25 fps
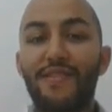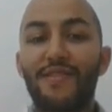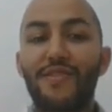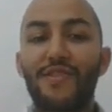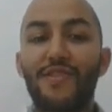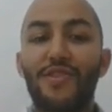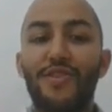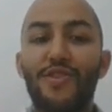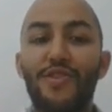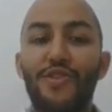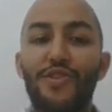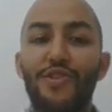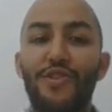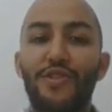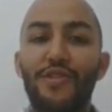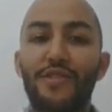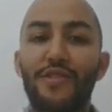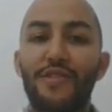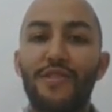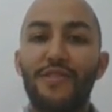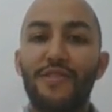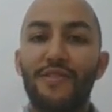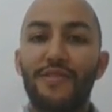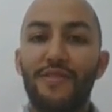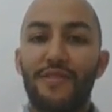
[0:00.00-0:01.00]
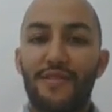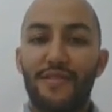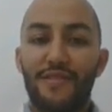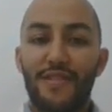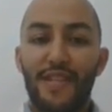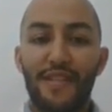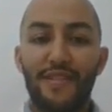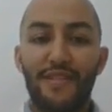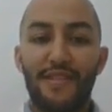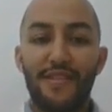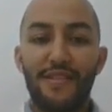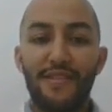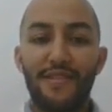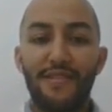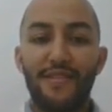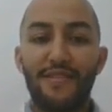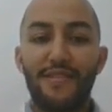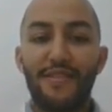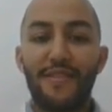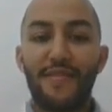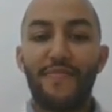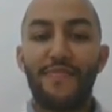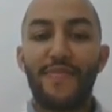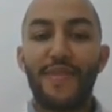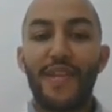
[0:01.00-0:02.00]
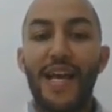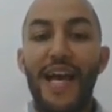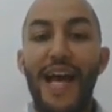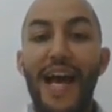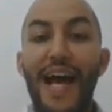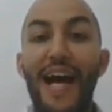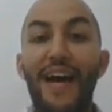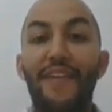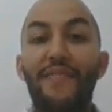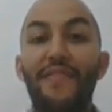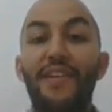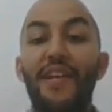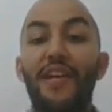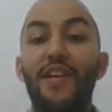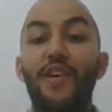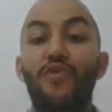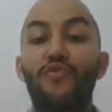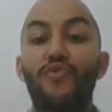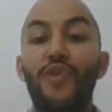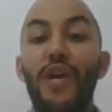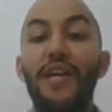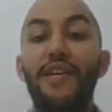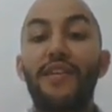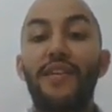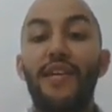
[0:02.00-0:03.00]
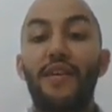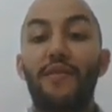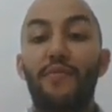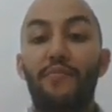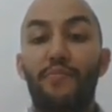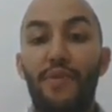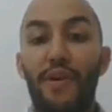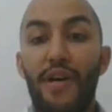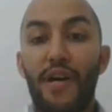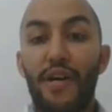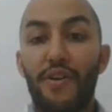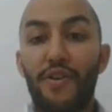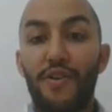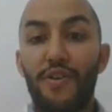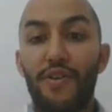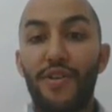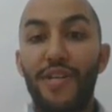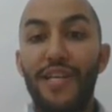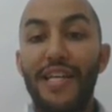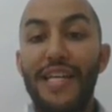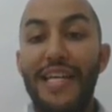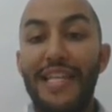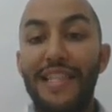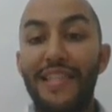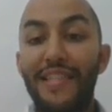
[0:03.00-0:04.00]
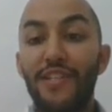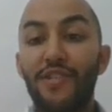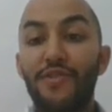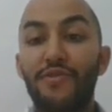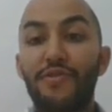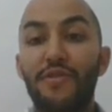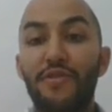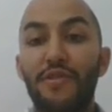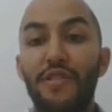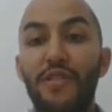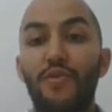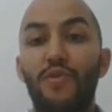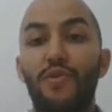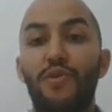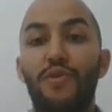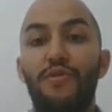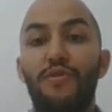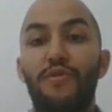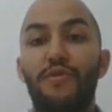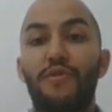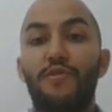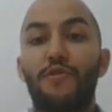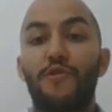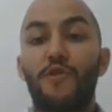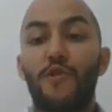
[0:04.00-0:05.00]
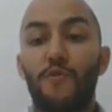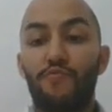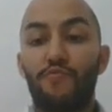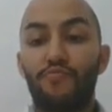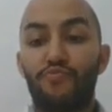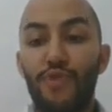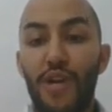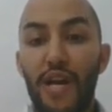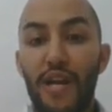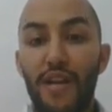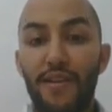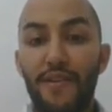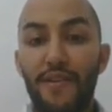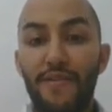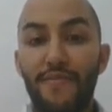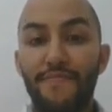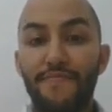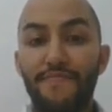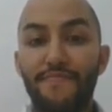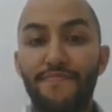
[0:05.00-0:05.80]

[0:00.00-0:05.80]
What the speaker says: The third sentence: having a great empire, illiteracy was spread.